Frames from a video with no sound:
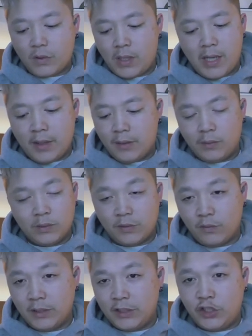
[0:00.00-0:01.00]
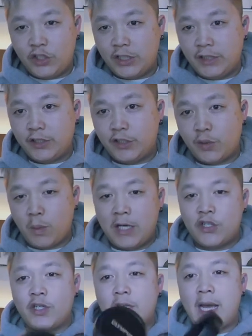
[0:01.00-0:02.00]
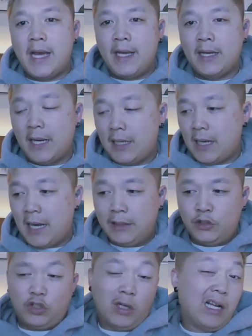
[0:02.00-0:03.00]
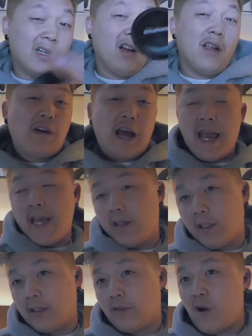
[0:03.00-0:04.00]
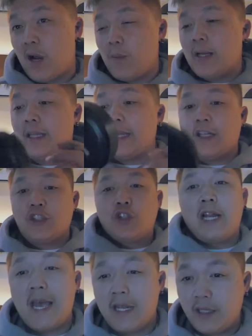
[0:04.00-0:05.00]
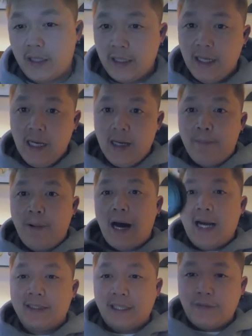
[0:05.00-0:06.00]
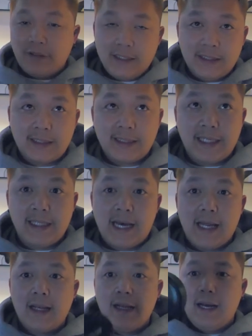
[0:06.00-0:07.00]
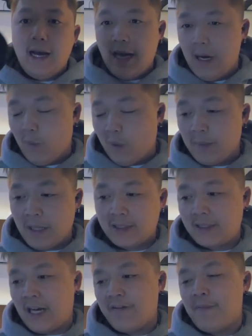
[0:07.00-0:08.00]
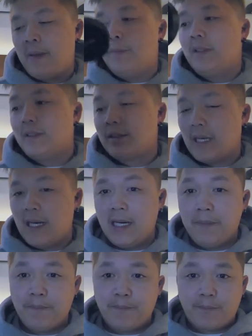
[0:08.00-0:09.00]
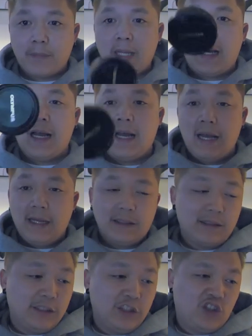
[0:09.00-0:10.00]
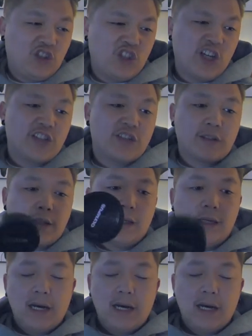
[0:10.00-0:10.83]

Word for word: yeah, it was a really shitty situation, and I, I, I don't know if I handled it the right way that I should have handled it, but I definitely see that uh, one of my staff members um, uh, is just,